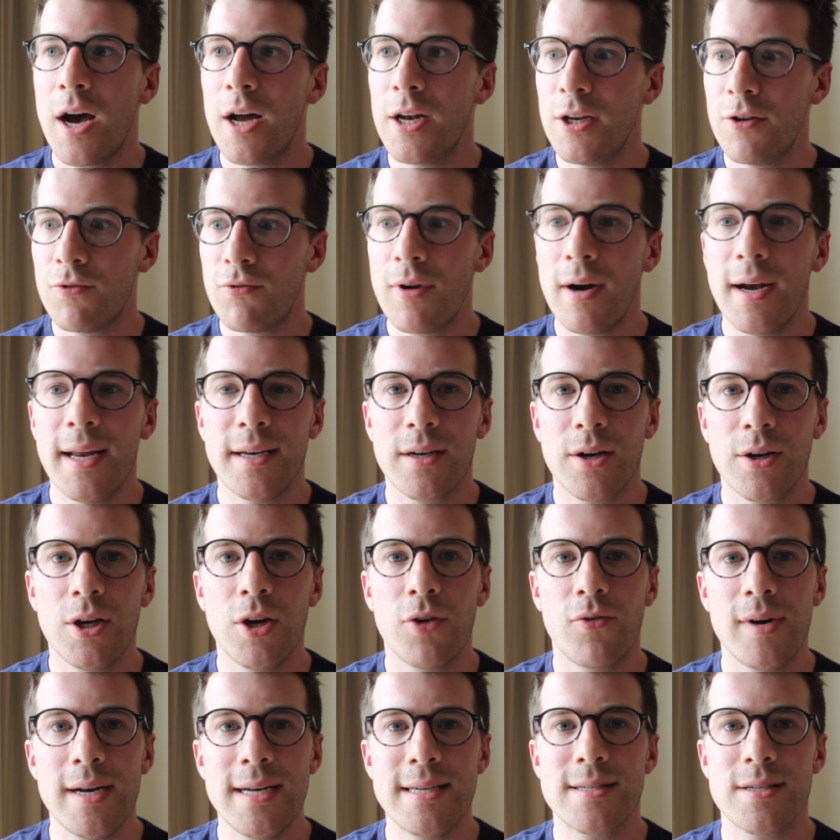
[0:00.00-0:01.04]
and you've really done
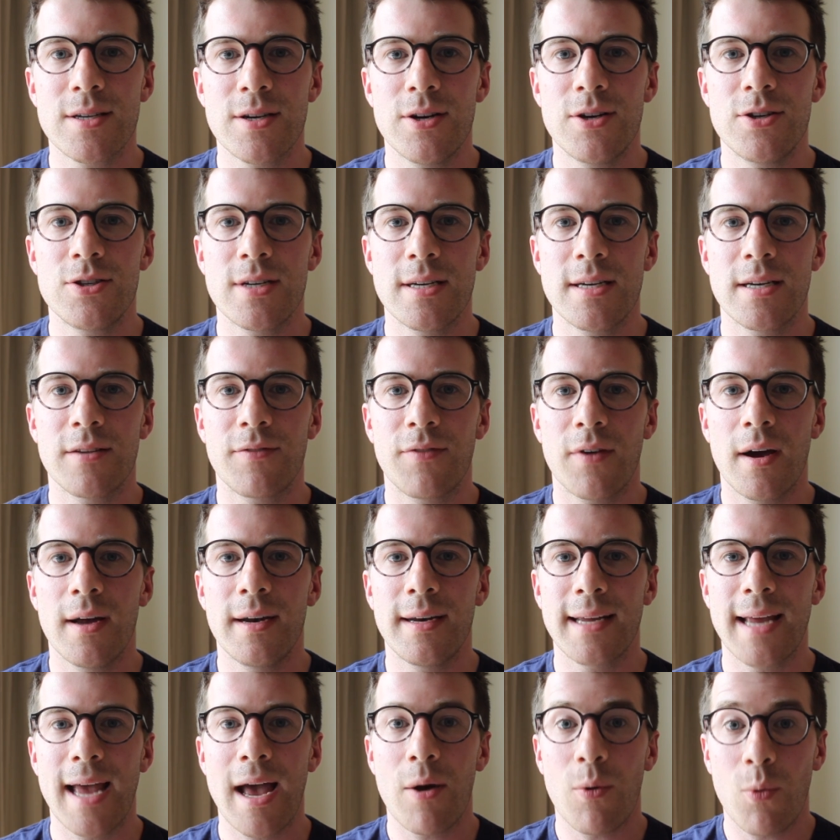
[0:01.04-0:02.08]
your research into
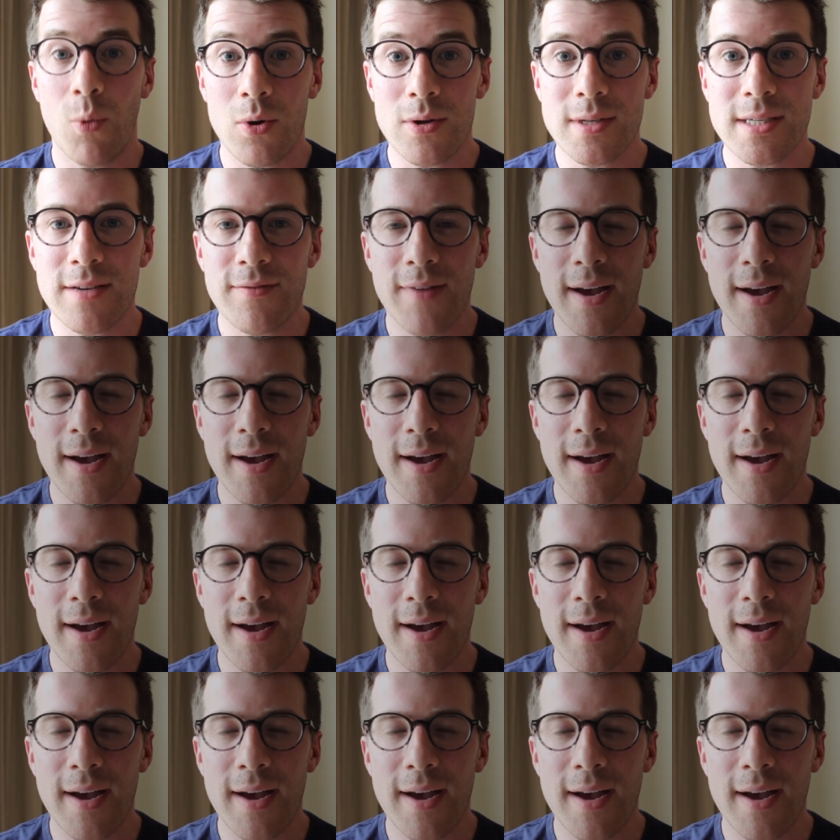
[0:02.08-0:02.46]
finding out what's